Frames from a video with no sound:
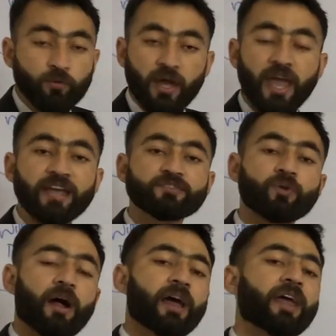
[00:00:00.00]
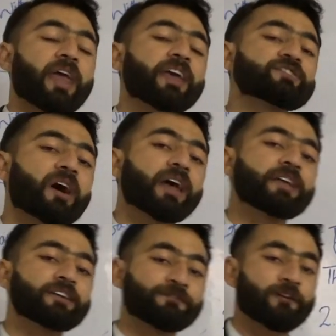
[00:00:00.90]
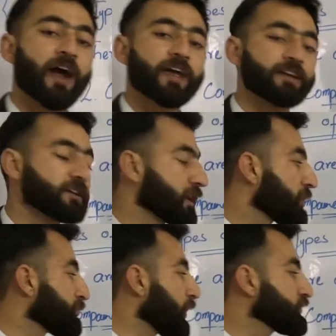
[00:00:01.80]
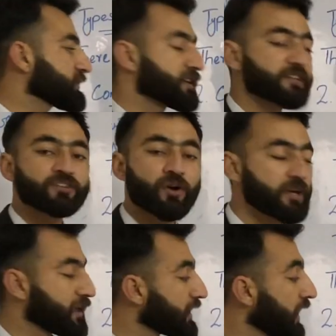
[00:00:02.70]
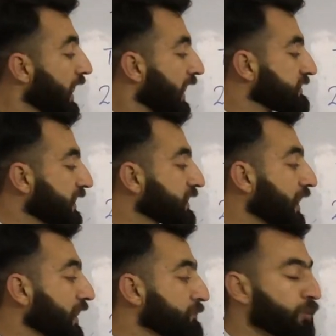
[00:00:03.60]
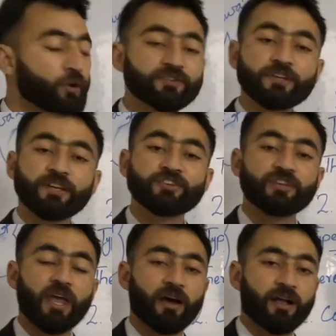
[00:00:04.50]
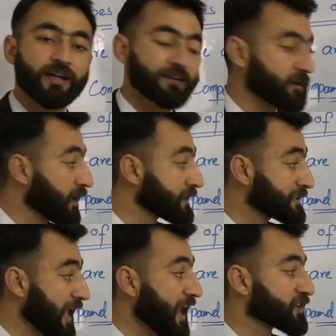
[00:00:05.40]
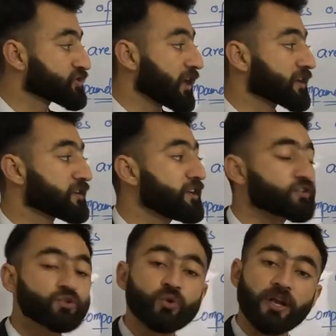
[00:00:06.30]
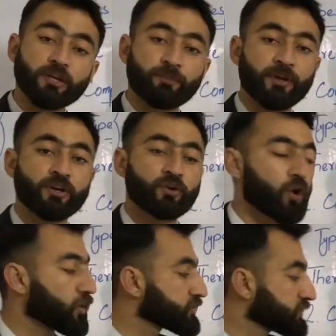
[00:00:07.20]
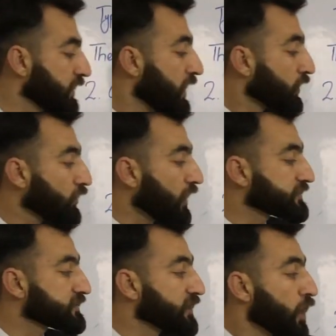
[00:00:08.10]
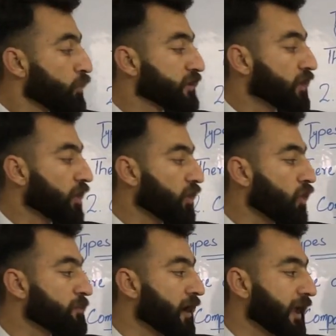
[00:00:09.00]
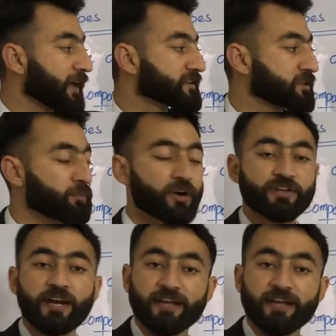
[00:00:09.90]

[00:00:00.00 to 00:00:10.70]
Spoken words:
as I defined the compound sentence earlier, that a compound sentence contains at least two independent clauses with a comma and subordinate